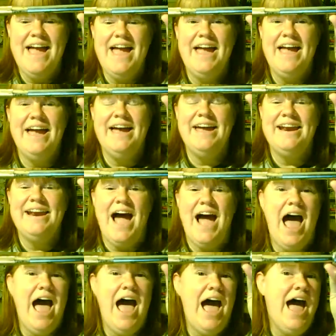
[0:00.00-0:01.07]
And
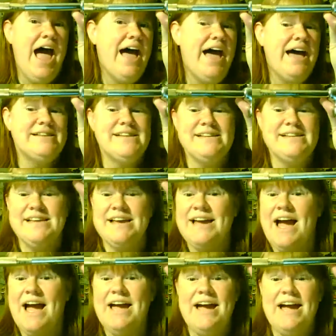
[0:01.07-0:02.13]
as I say,
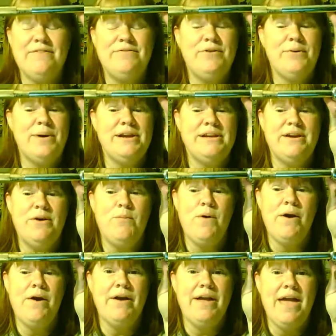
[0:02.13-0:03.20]
I have no idea
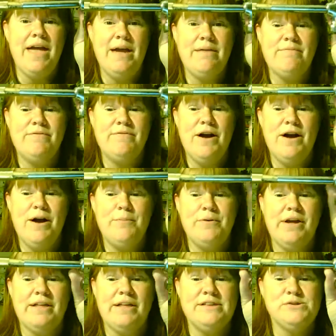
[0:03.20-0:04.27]
where it came from. We
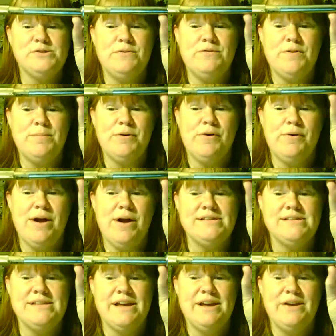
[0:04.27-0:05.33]
got this one from a garage
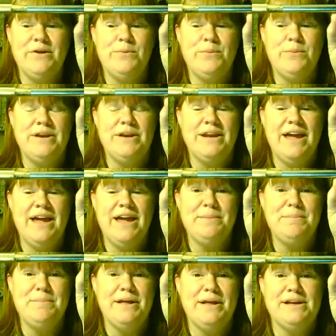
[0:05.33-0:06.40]
sale one day.
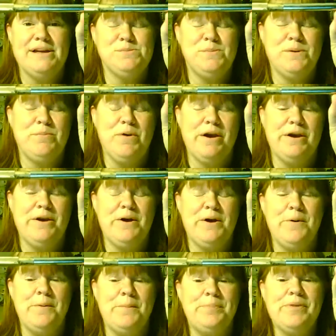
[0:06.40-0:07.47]
My husband brought it
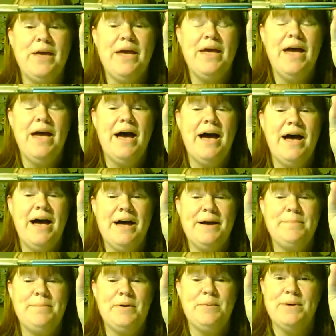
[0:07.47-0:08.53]
home.
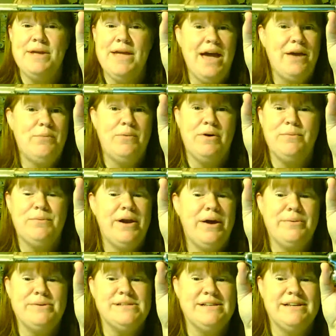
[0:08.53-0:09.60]
But we had one when I
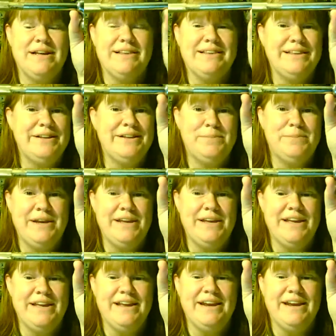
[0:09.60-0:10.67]
was a little bitty
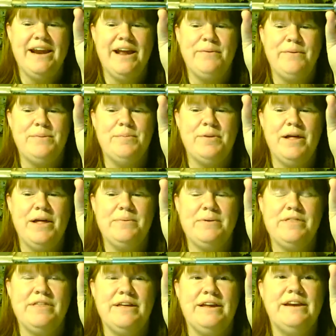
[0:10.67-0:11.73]
kid, and I would play
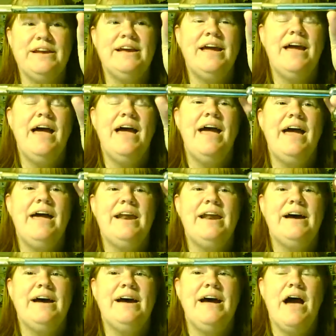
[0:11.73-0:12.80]
with it.
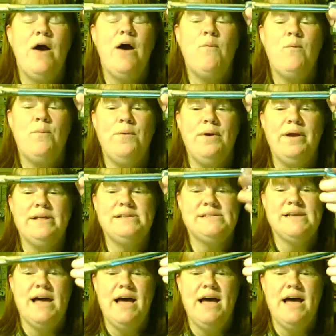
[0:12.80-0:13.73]
And it's